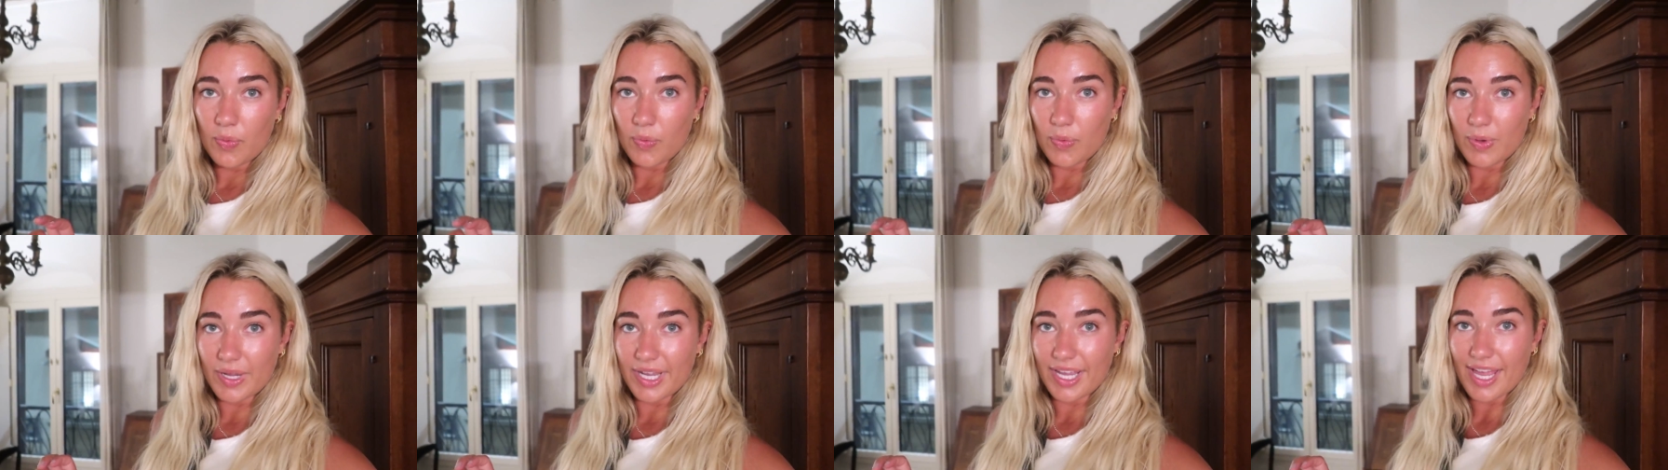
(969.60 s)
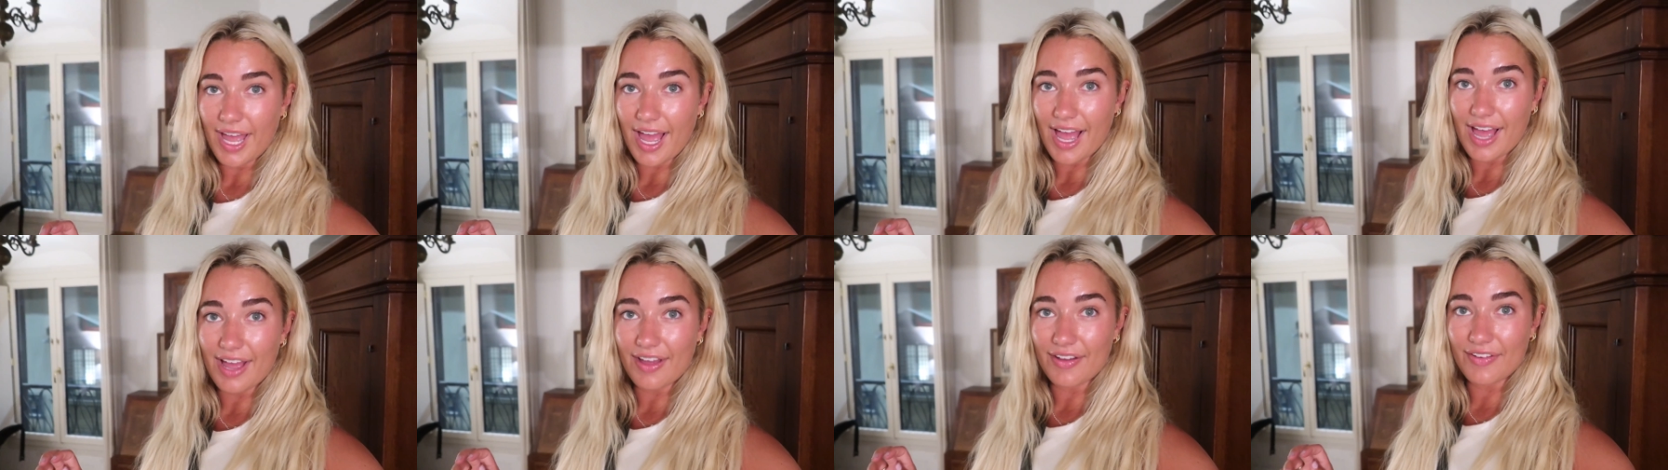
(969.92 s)
we
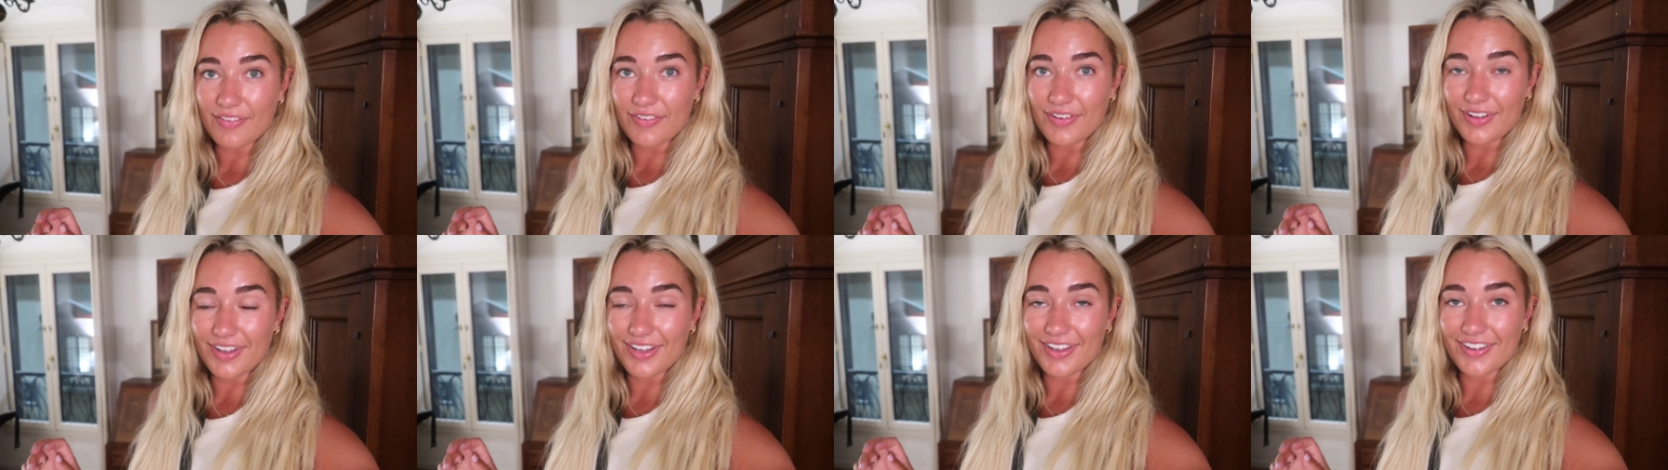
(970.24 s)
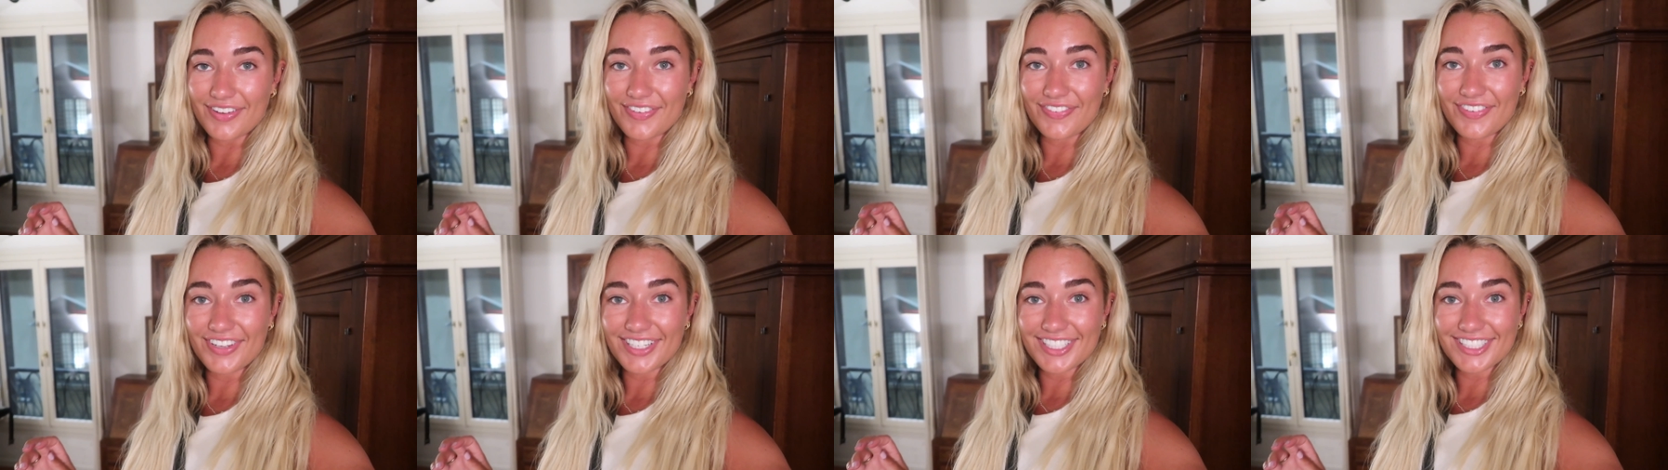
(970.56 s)
have
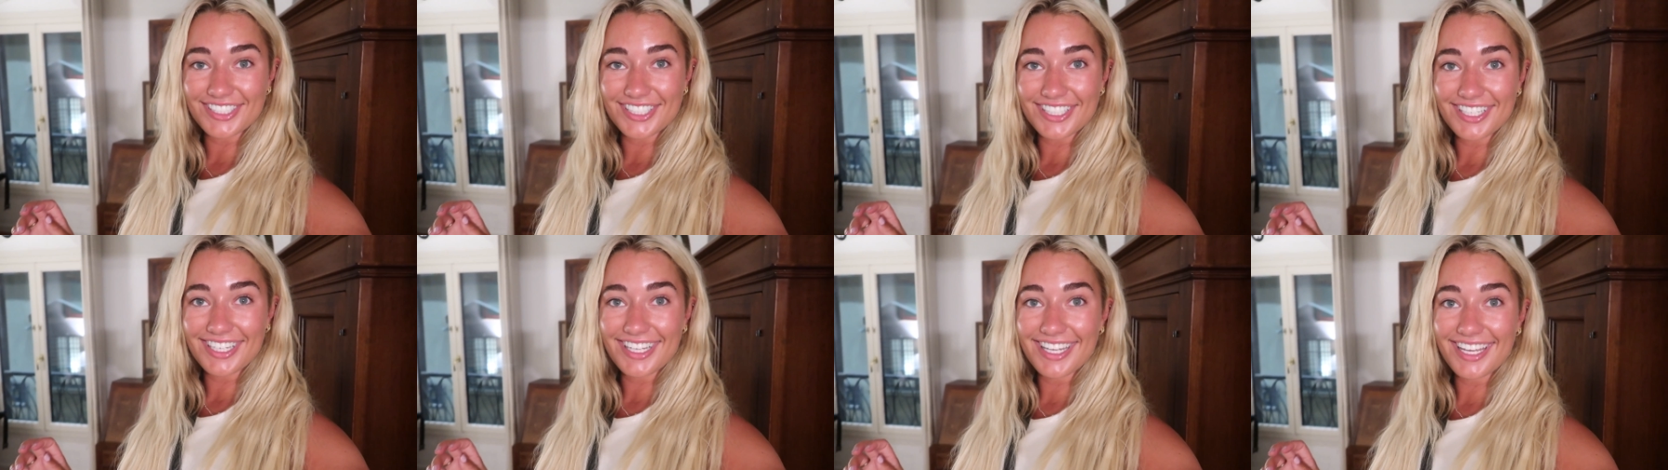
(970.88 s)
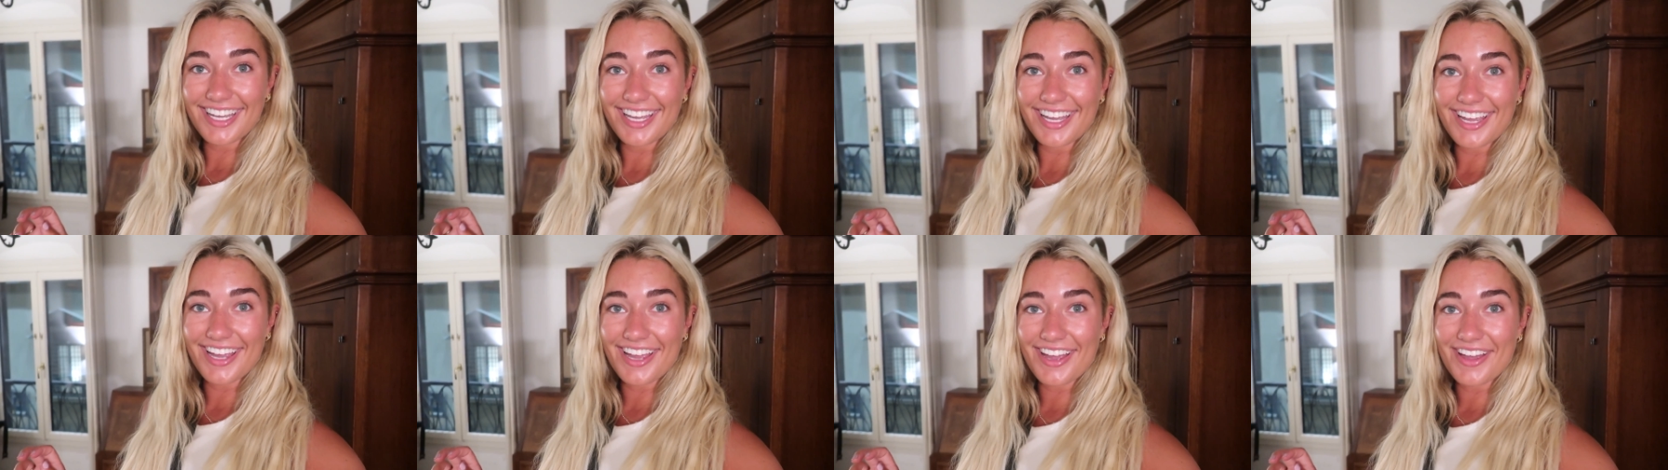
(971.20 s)

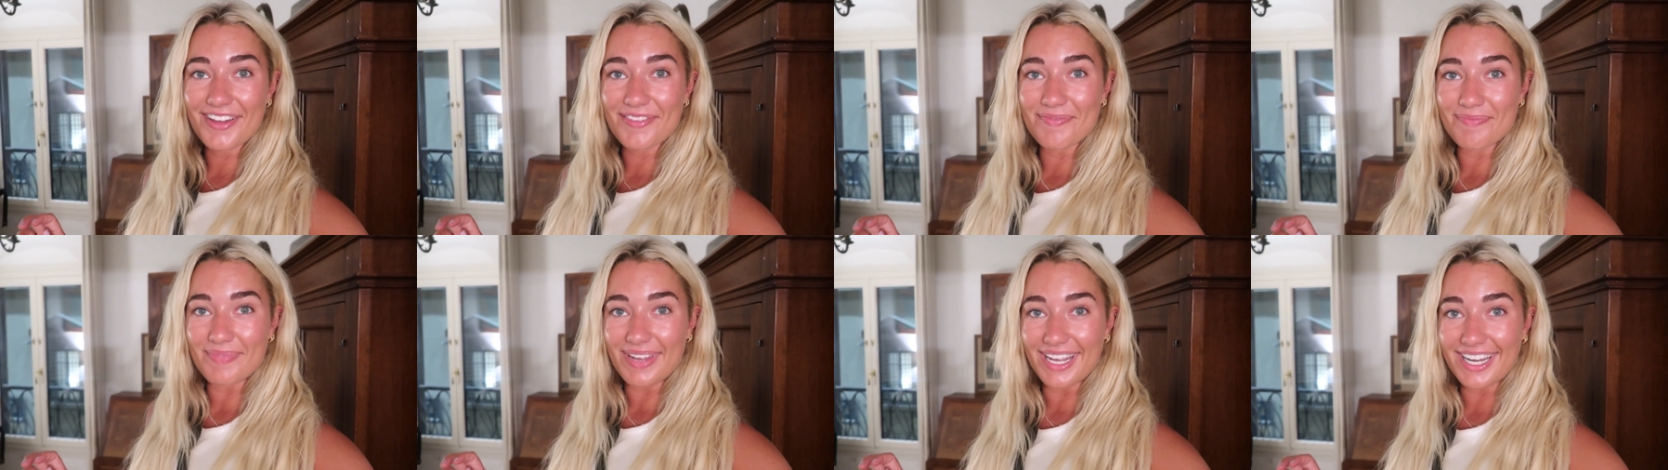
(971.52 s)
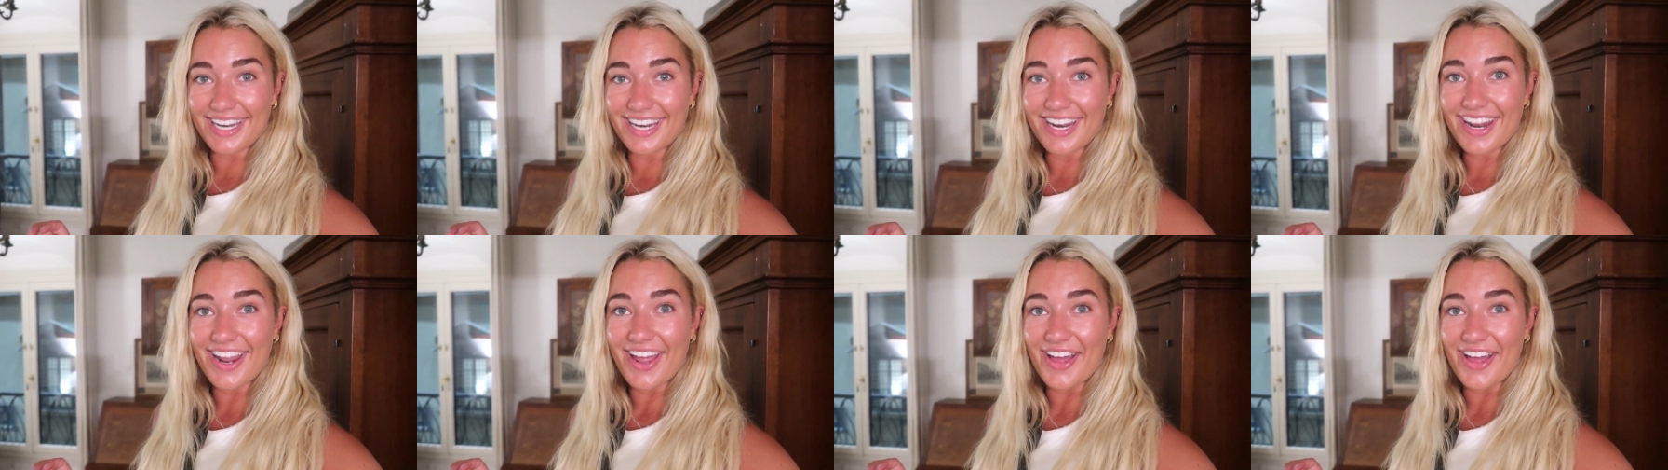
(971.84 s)
officially made it